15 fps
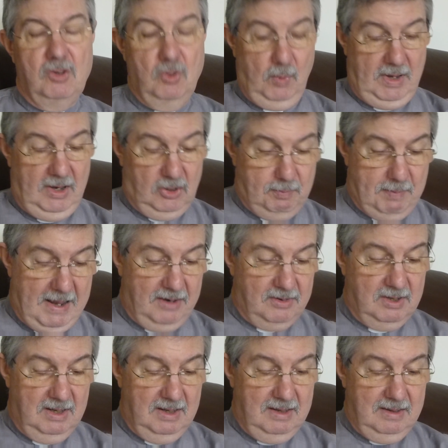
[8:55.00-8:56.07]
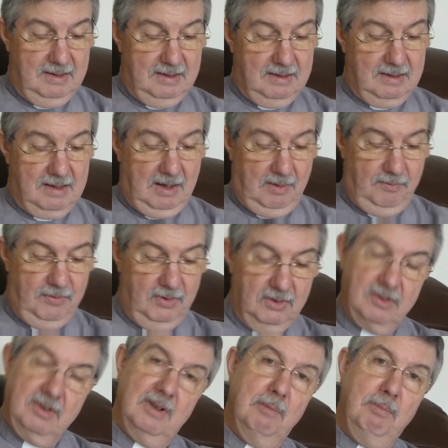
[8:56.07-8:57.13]
Do we expect
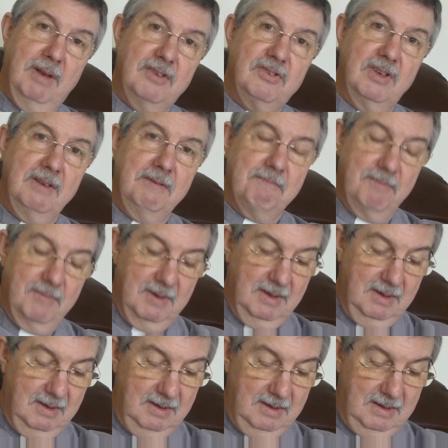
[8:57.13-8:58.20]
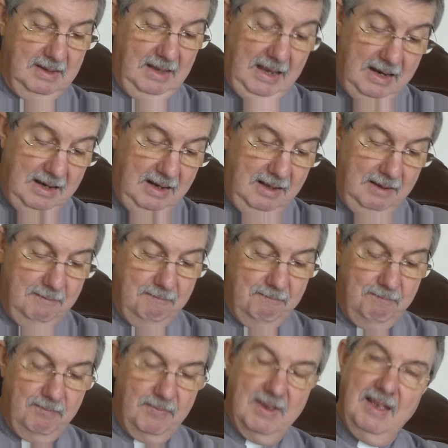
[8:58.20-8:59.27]
comfort and blessing, healing,
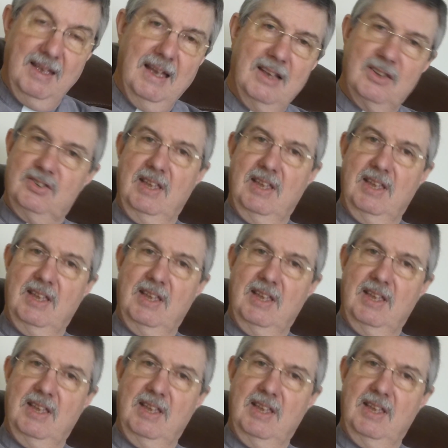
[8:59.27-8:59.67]
a